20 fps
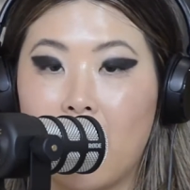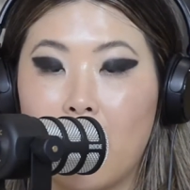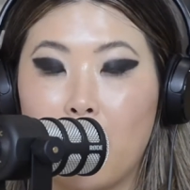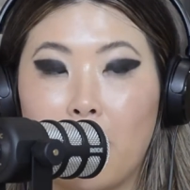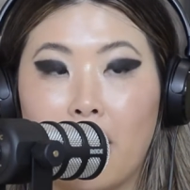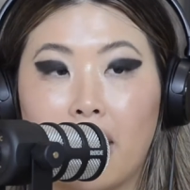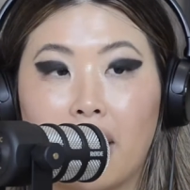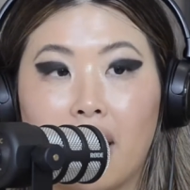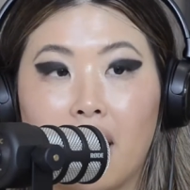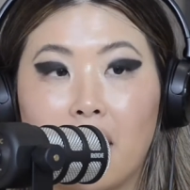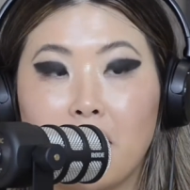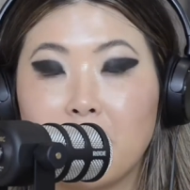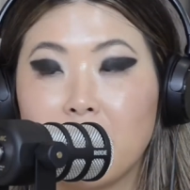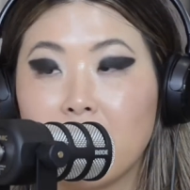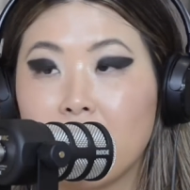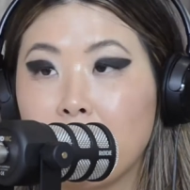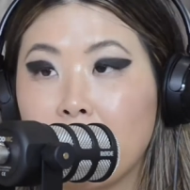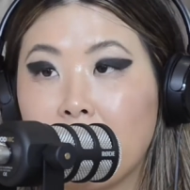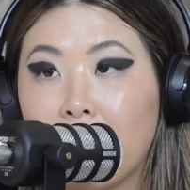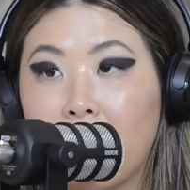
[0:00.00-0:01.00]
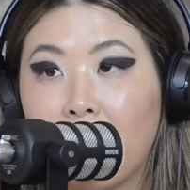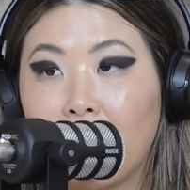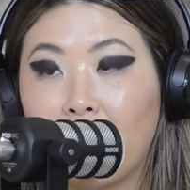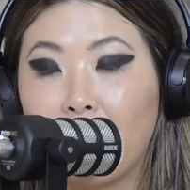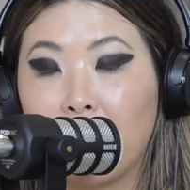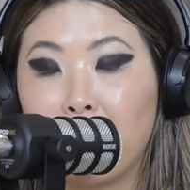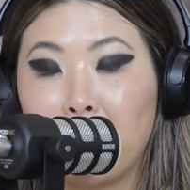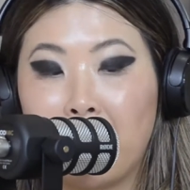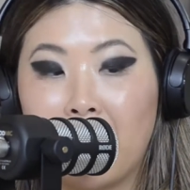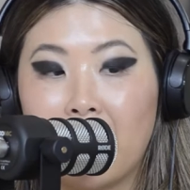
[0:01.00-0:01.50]
I wake up to the minute I
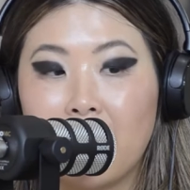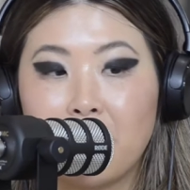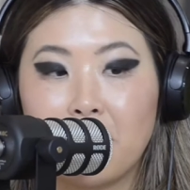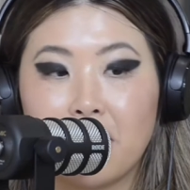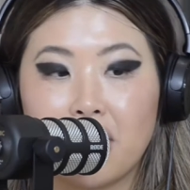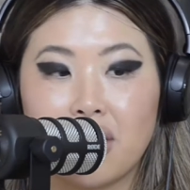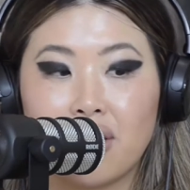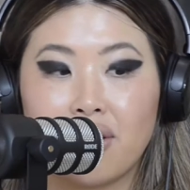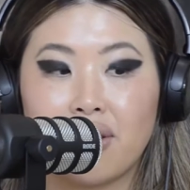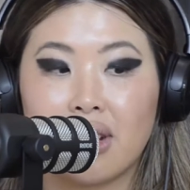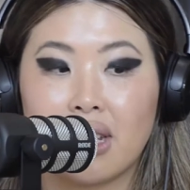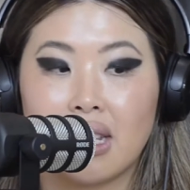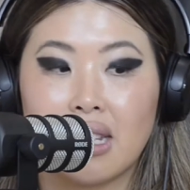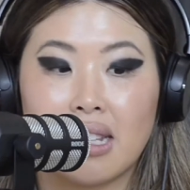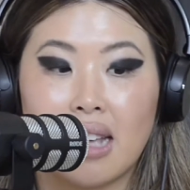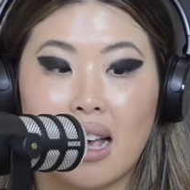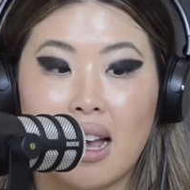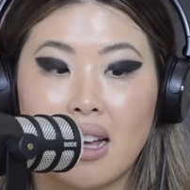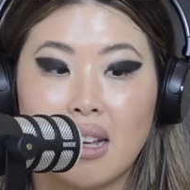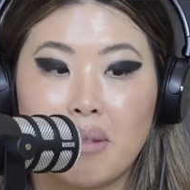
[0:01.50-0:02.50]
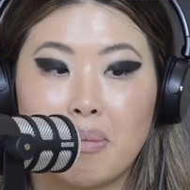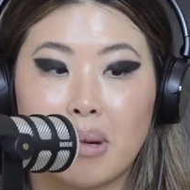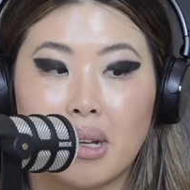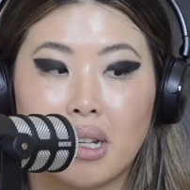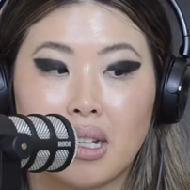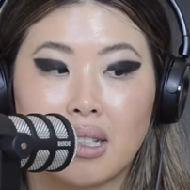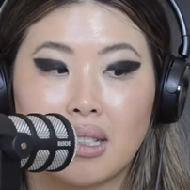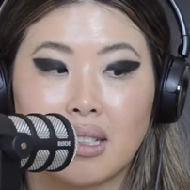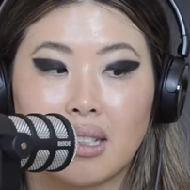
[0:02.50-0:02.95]
go to bed, which is really sad, but